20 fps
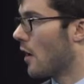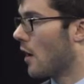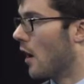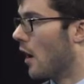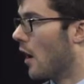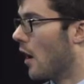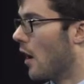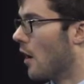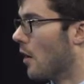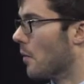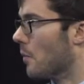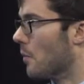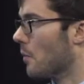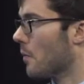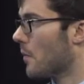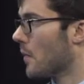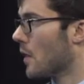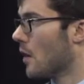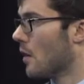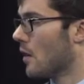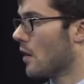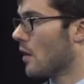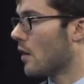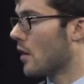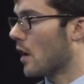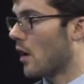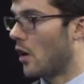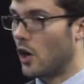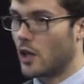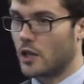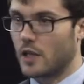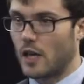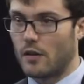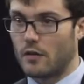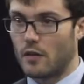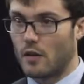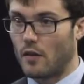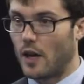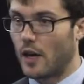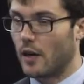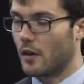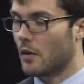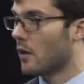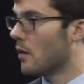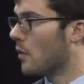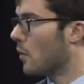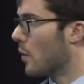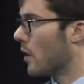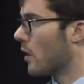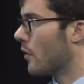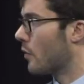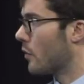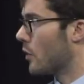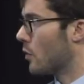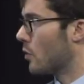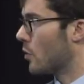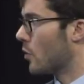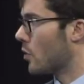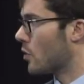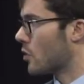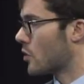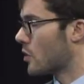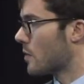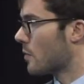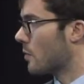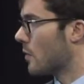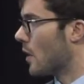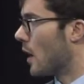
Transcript: on down the line, with a few rules